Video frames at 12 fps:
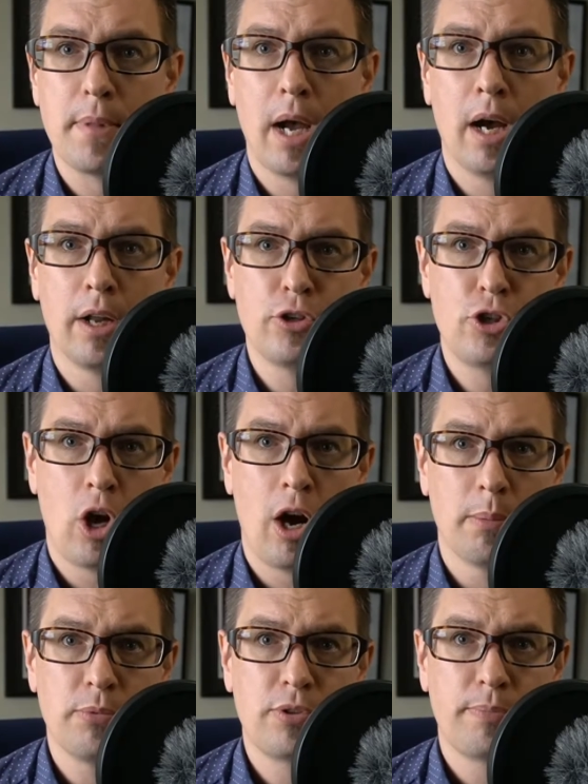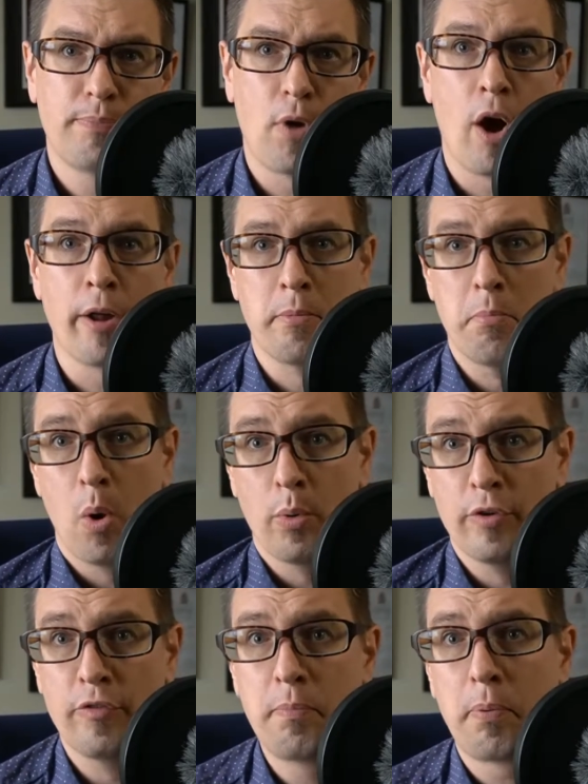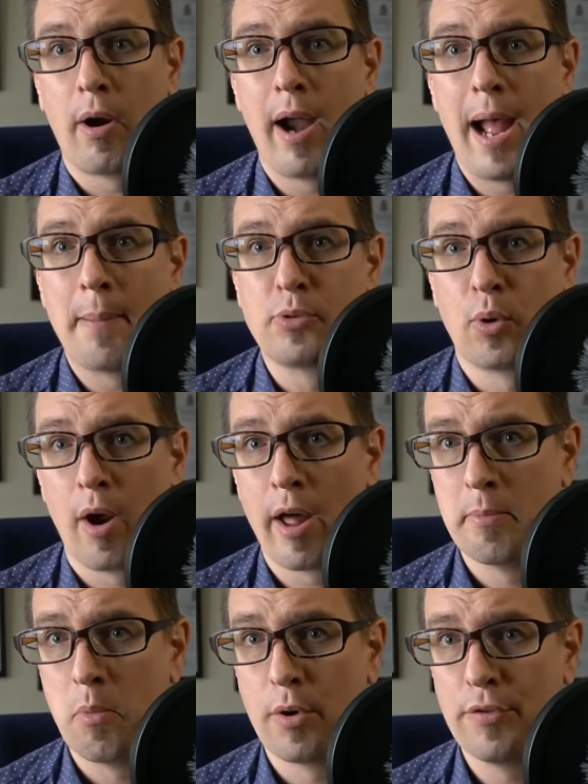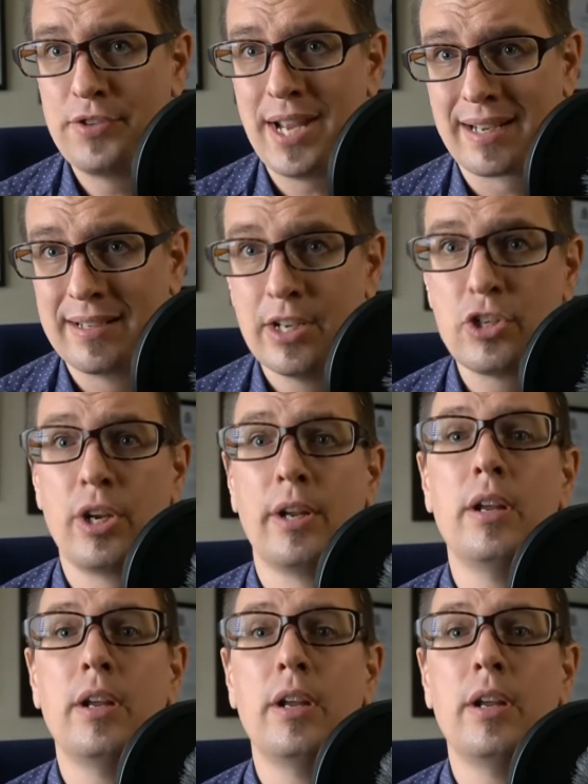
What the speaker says: jobs. Automotive, perhaps, or automotive technician,